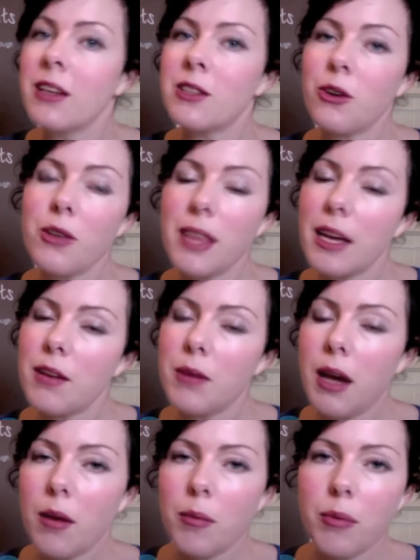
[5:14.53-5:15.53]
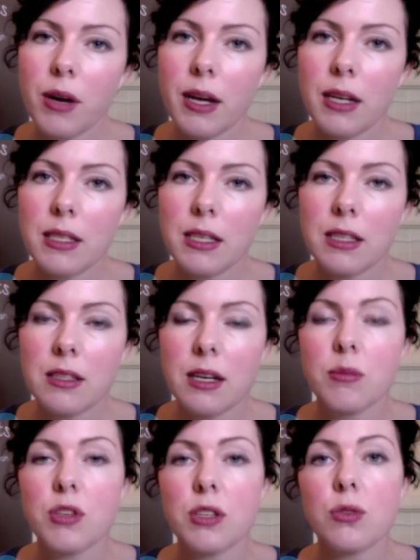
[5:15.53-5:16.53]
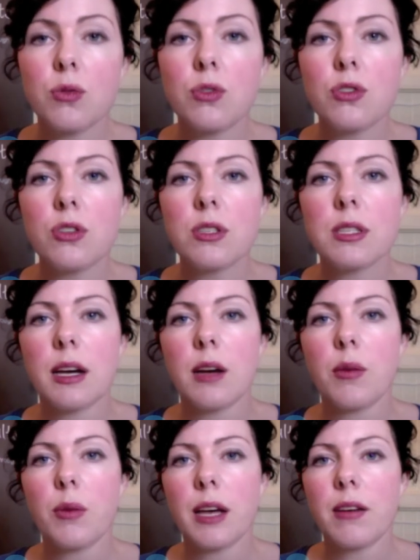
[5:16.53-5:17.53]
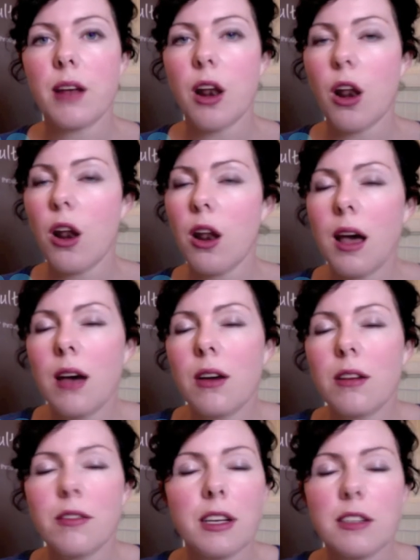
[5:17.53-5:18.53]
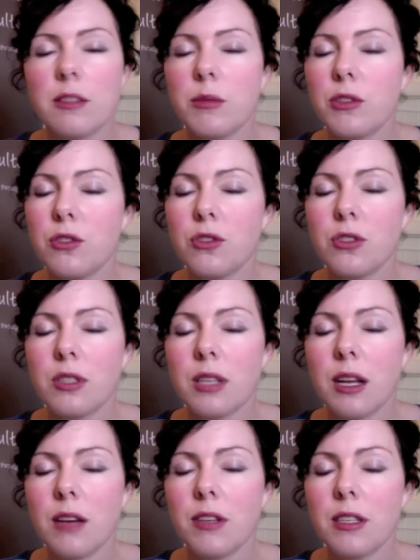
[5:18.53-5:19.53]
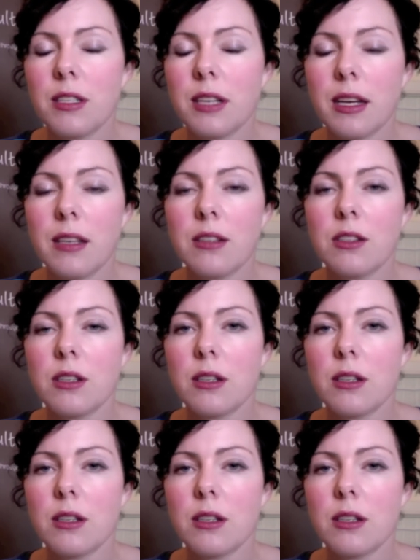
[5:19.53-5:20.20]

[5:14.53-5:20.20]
So that product is just gorgeous. We have a lot of customers who just love it and